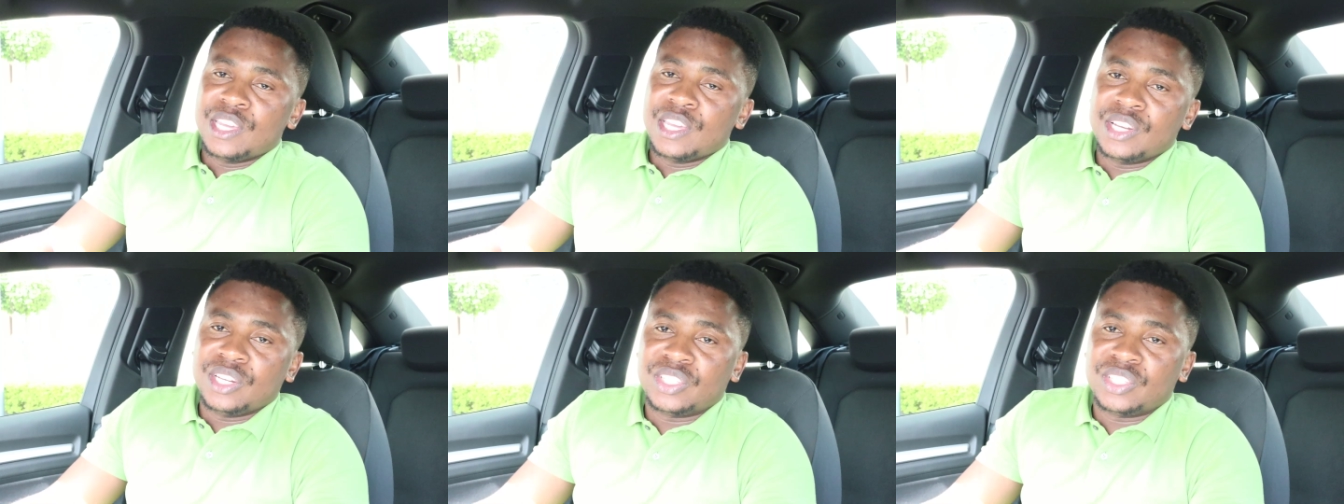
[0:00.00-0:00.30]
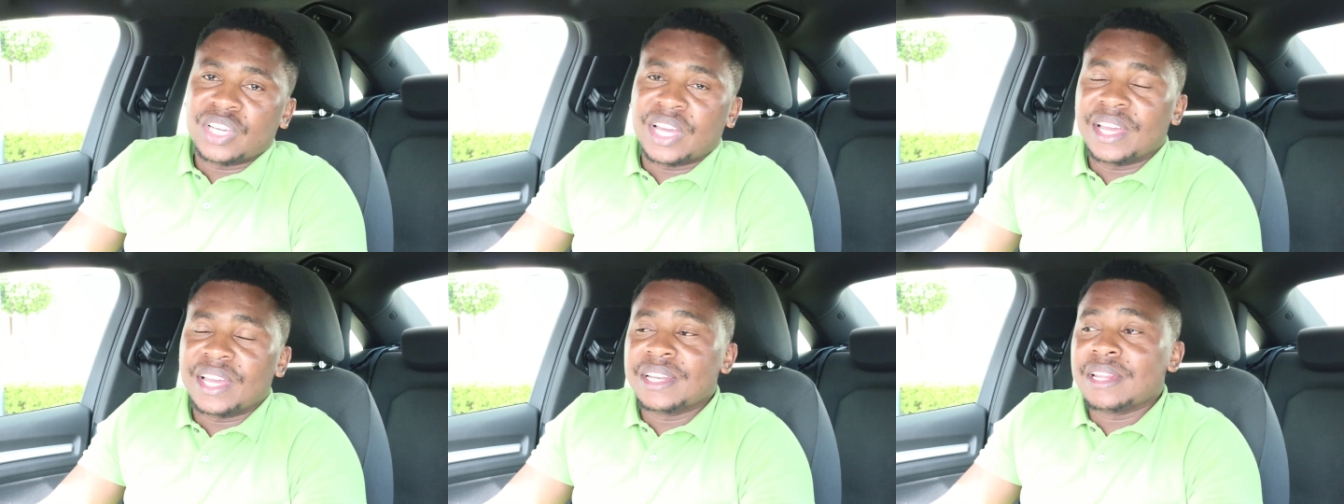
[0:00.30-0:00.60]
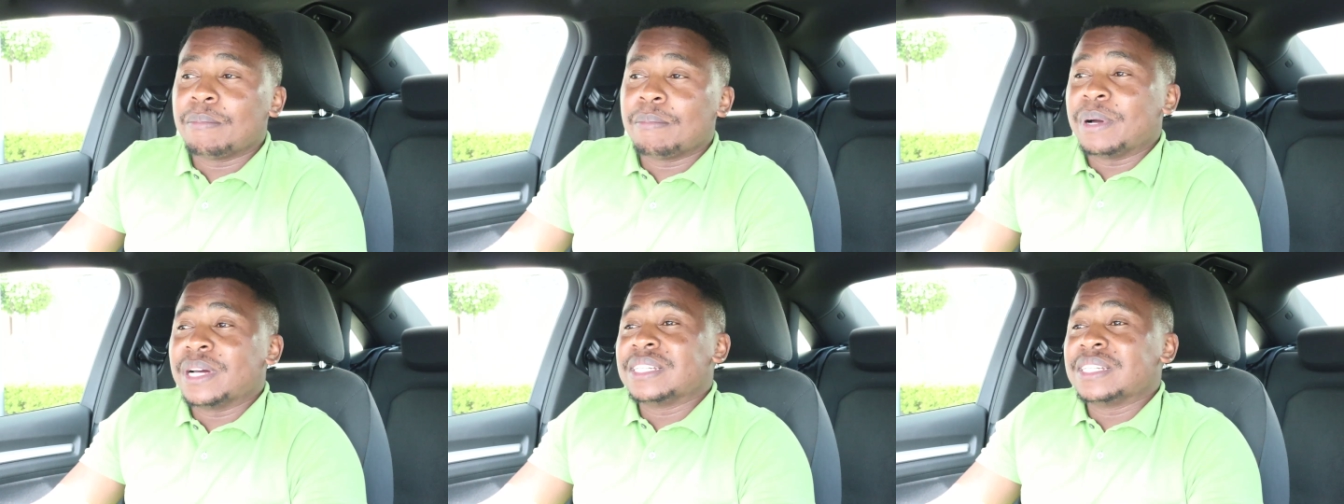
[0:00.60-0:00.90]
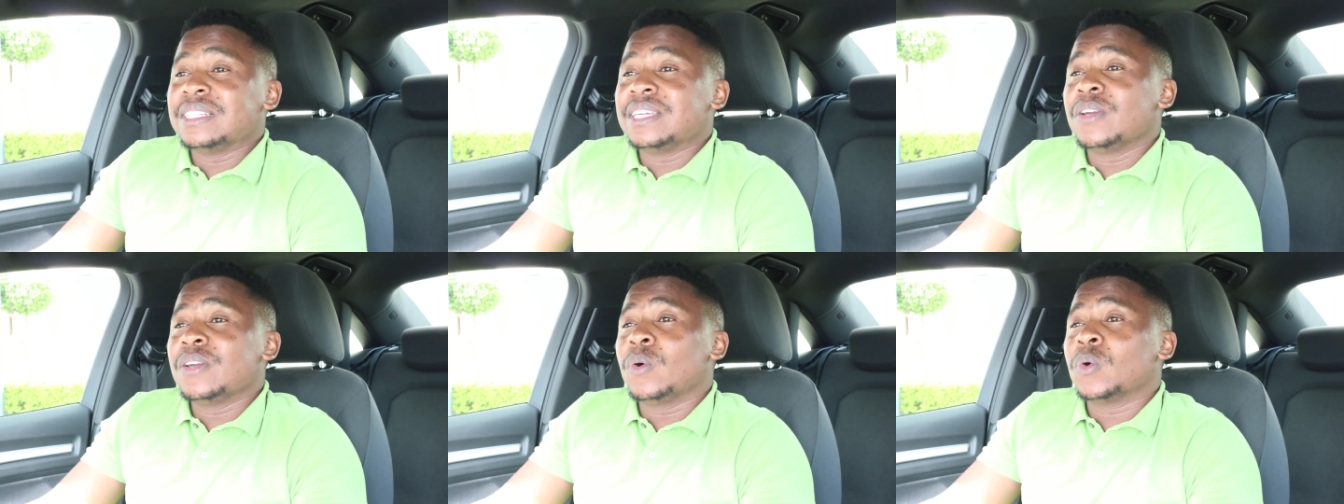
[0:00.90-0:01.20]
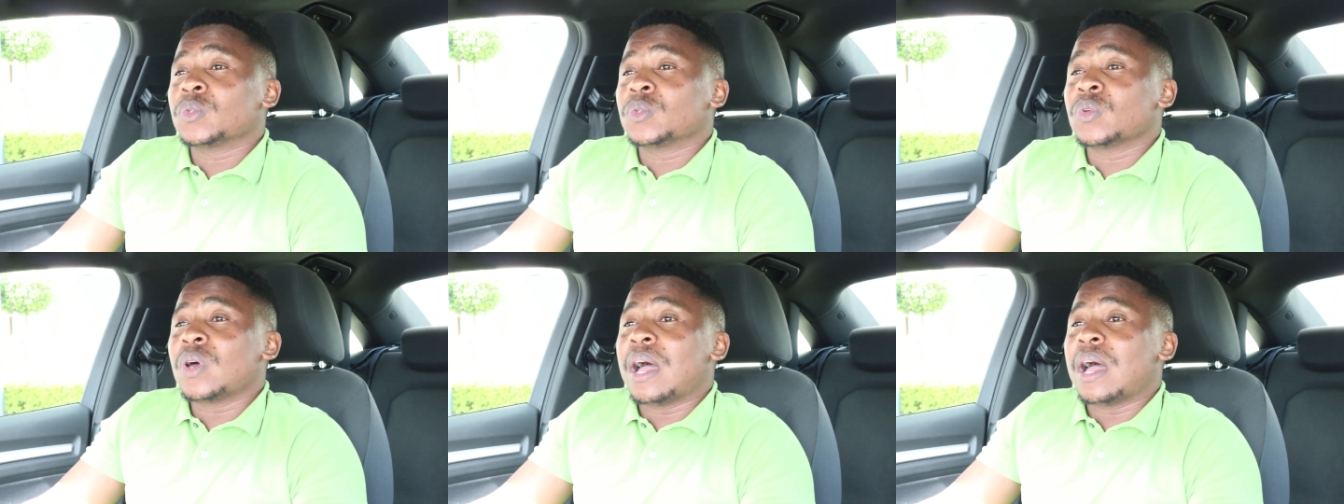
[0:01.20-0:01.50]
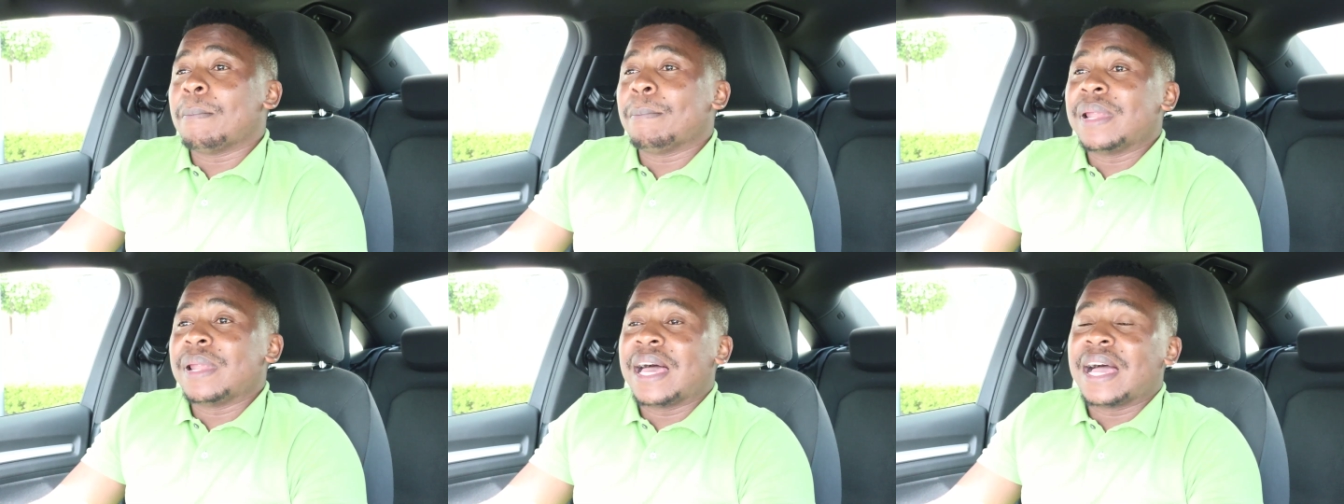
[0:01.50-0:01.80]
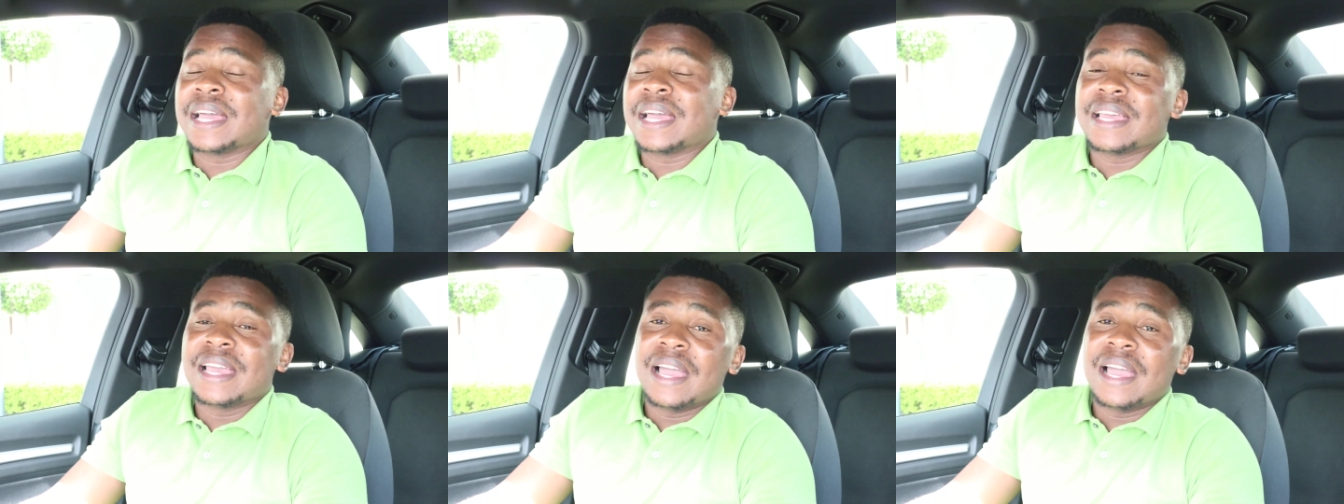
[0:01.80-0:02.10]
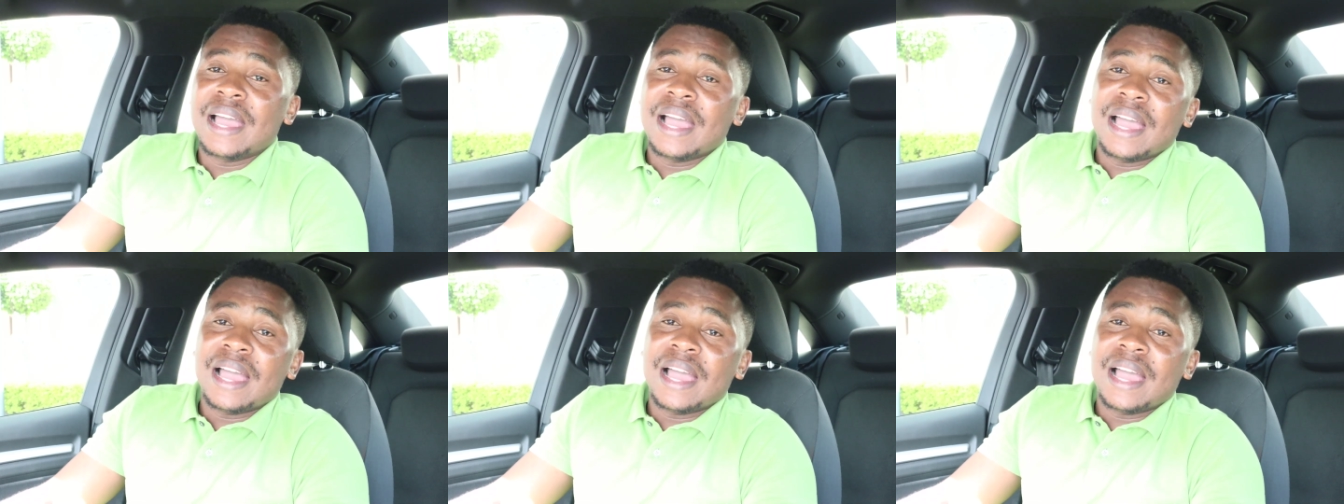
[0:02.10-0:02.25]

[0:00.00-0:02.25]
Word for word: in China, but they also apply